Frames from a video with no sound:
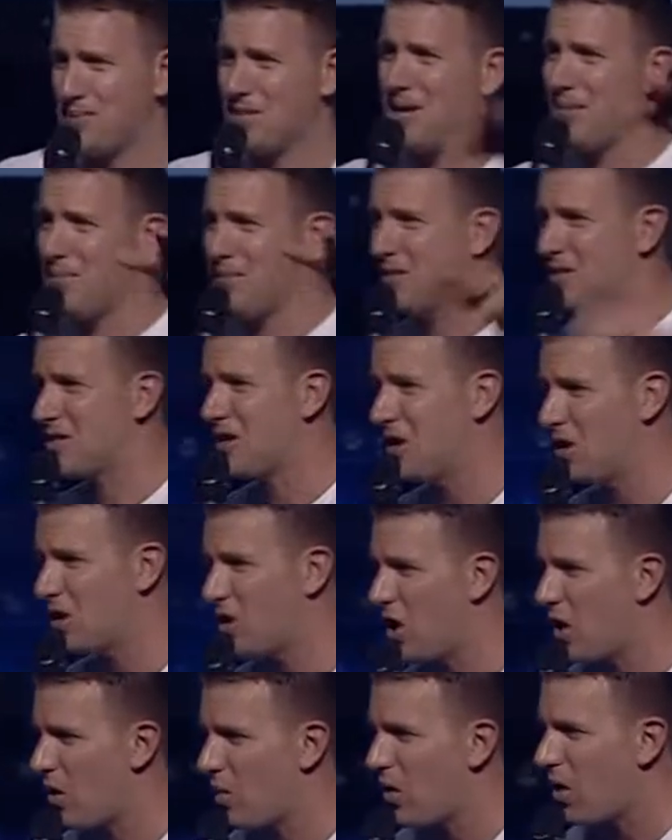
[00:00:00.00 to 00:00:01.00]
Something's going to
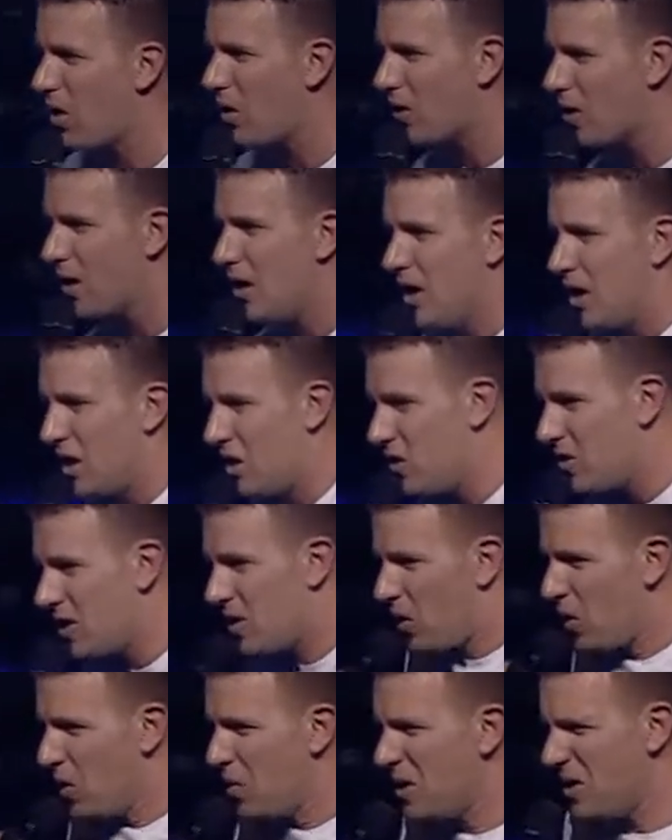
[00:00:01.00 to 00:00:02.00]
go wrong.
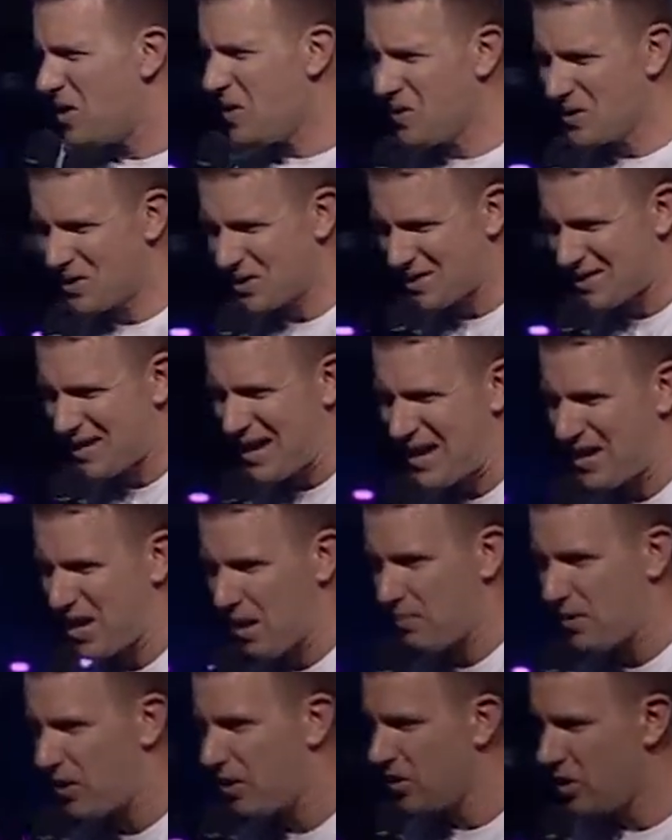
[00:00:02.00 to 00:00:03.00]
Who are you to stand
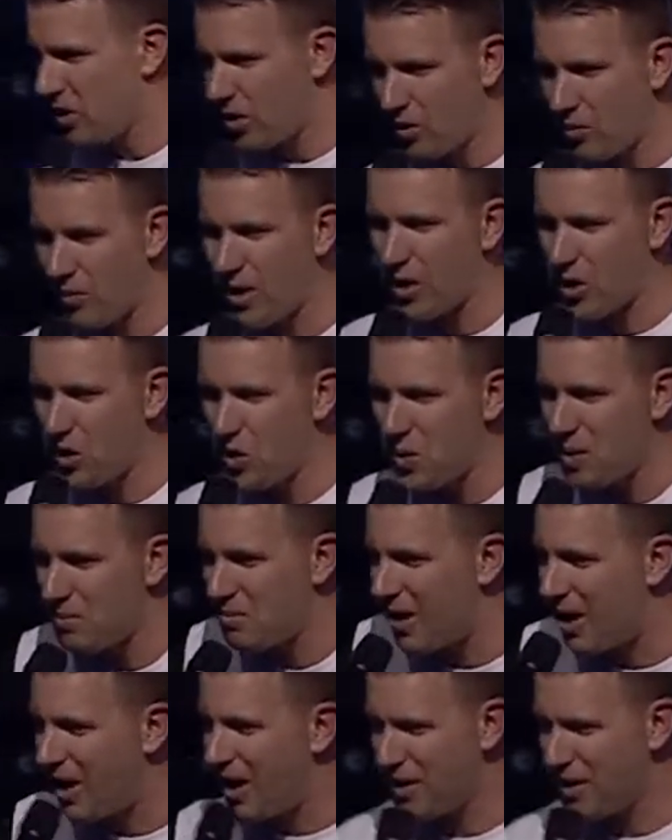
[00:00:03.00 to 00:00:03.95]
up here? And you know what? Who am I?